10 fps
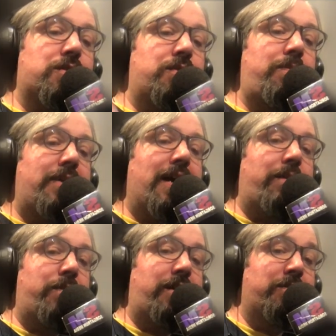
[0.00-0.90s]
behind me.
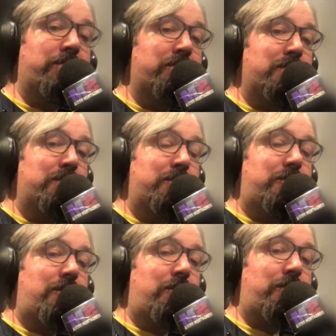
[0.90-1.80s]

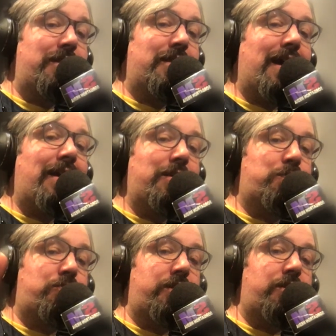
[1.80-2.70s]
So that is
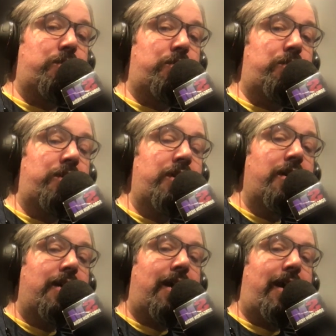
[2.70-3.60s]
pretty cool.
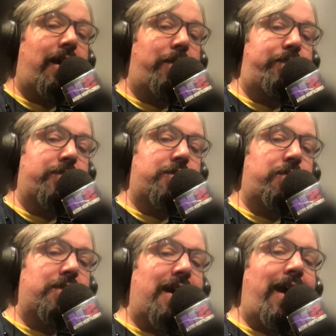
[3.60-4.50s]
Um, so th-
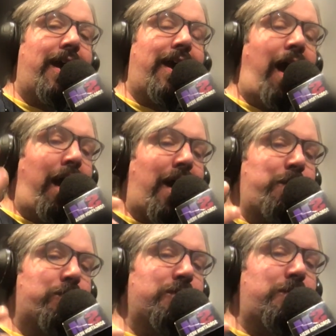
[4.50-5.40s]
I, I, I
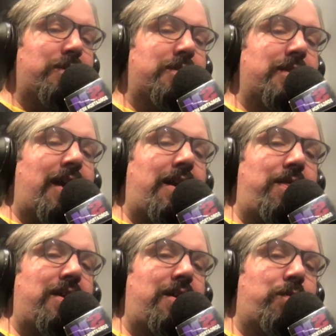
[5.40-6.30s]
presume this is the kind of thing
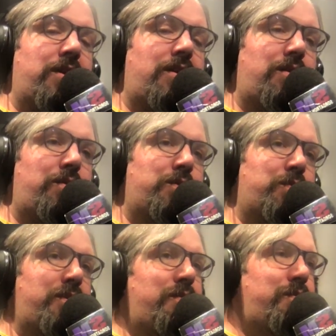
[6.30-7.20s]
you want to use when
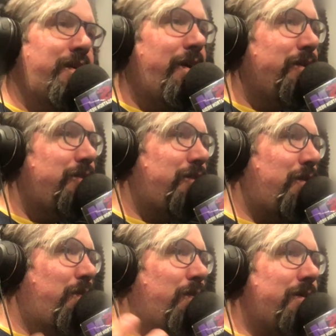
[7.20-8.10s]
you don't
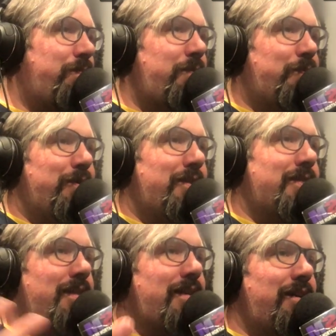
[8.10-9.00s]
want people to
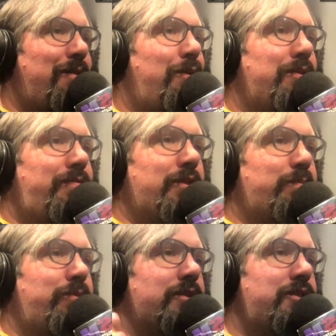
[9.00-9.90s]
see all of your
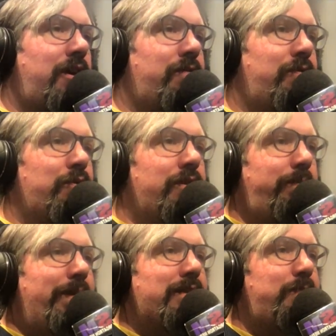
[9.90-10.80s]
bookshelf or the
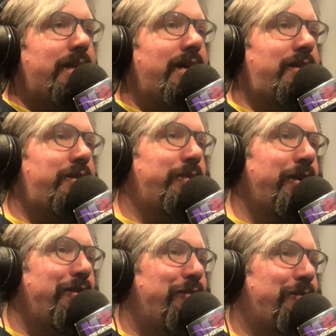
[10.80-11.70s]
mess behind you
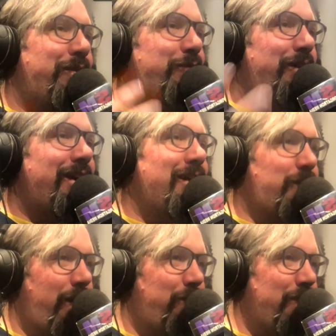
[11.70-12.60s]
or whatever the case may
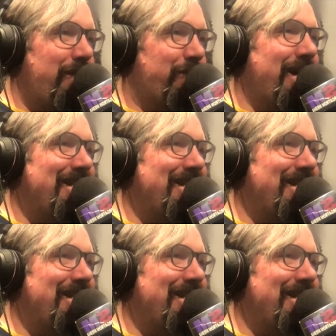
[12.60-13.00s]
be, right?